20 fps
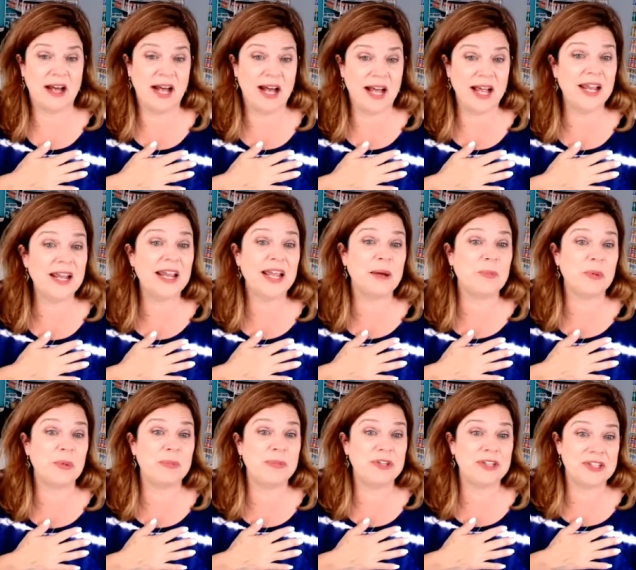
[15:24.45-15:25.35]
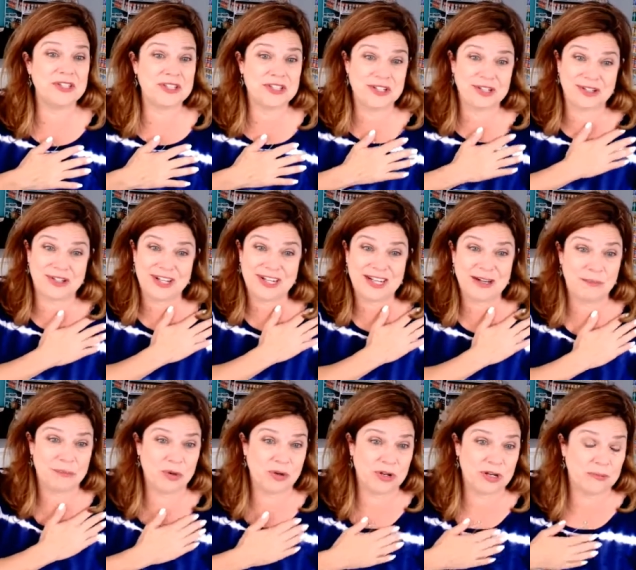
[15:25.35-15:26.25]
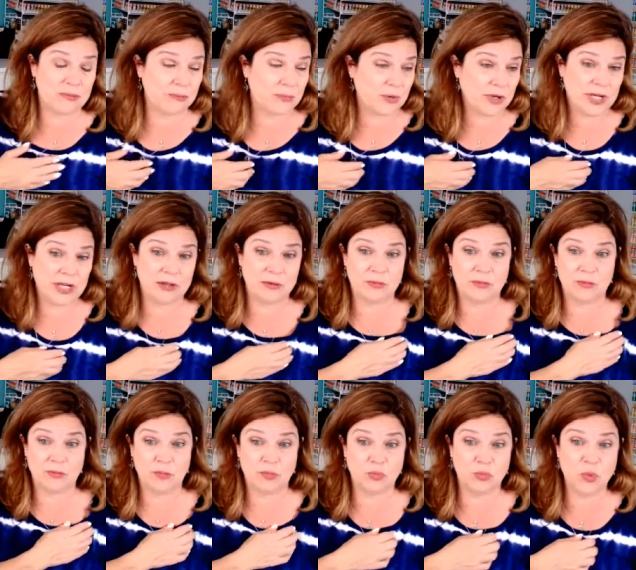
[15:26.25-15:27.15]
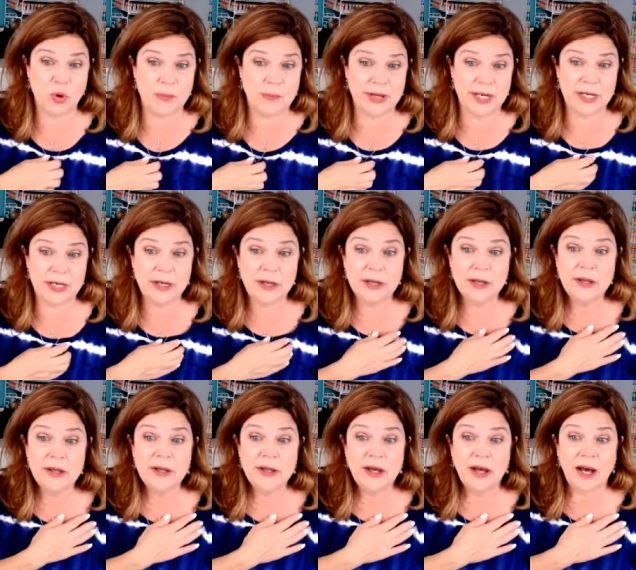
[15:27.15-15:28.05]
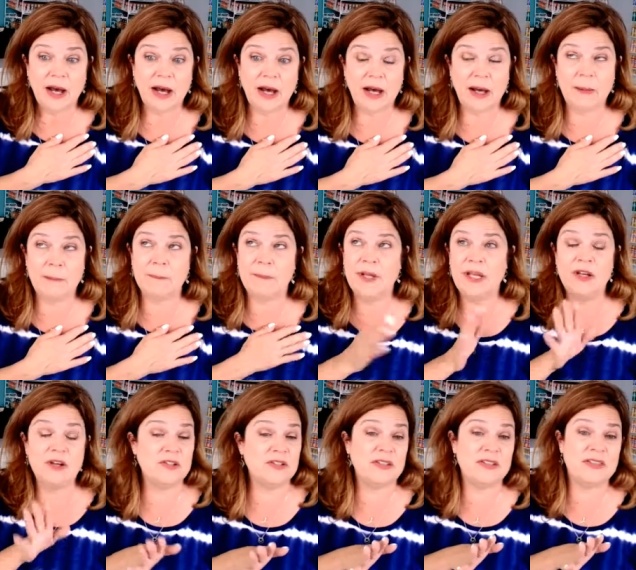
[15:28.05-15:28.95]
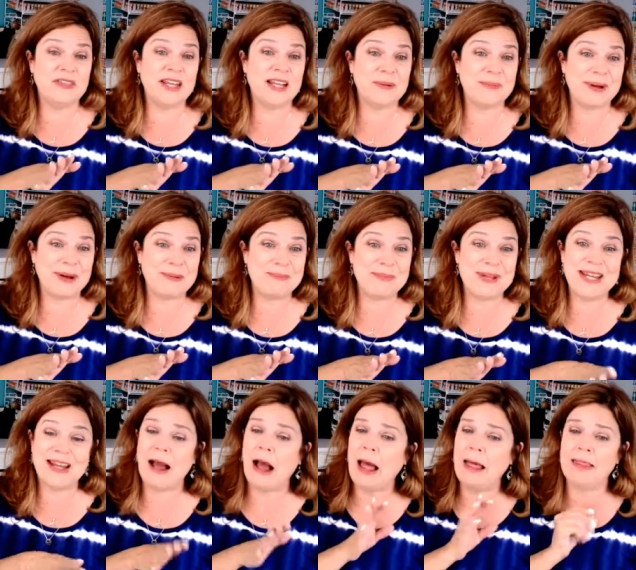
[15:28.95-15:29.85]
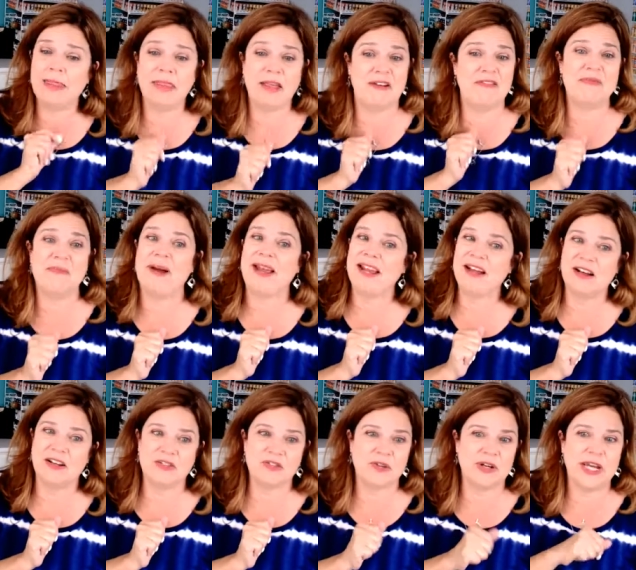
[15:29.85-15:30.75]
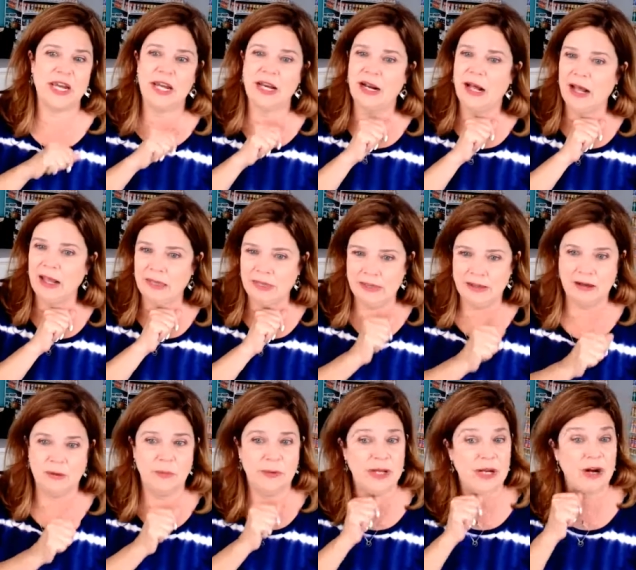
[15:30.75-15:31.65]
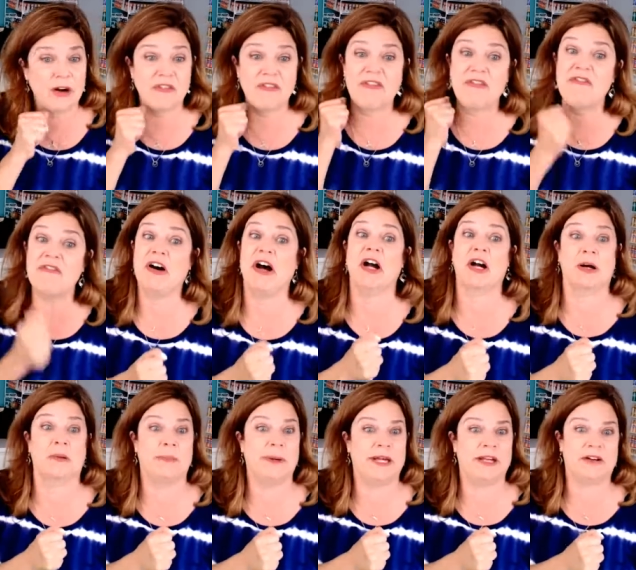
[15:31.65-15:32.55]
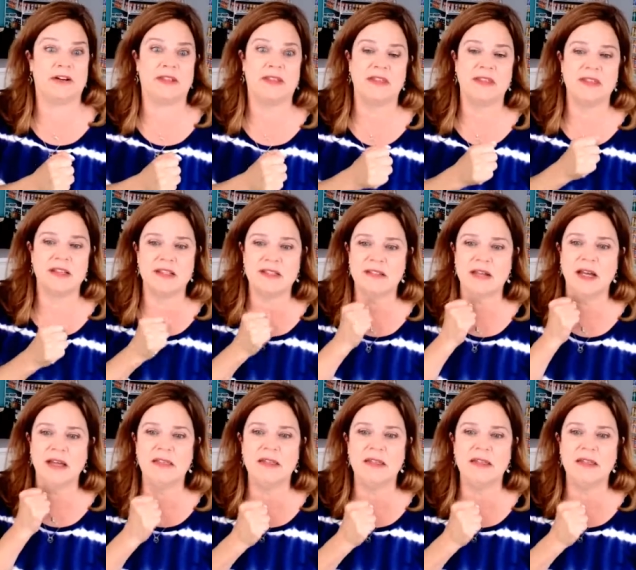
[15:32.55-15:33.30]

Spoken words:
I am a military born and bred woman. Here's the thing about me. I love my country, and I think we are far better than this.